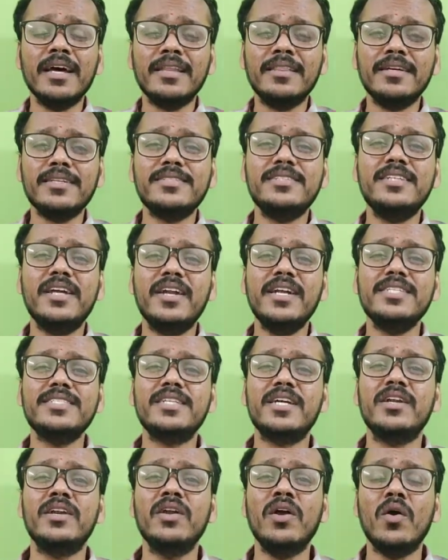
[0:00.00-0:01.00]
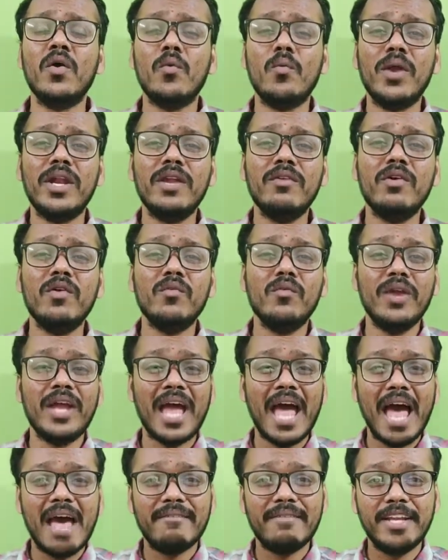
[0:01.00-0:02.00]
That's the reason whenever we
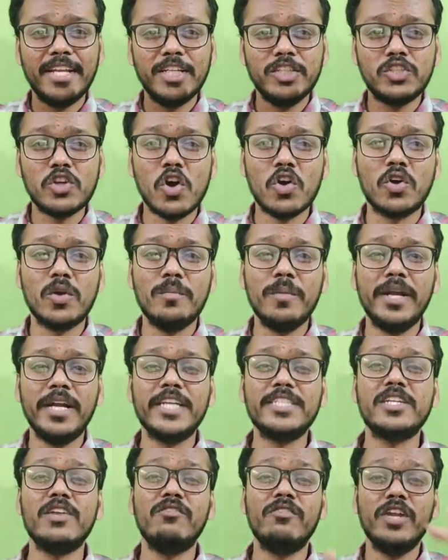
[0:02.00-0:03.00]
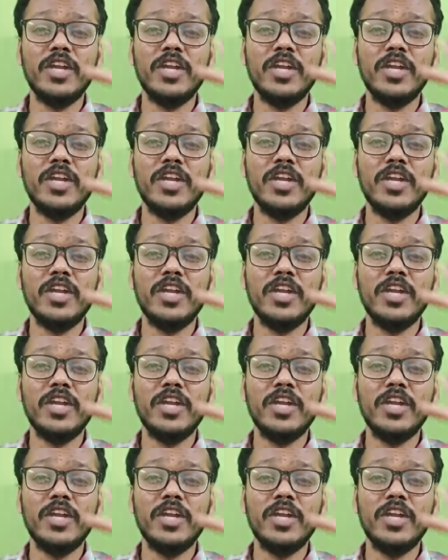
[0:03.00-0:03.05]
have any documentation,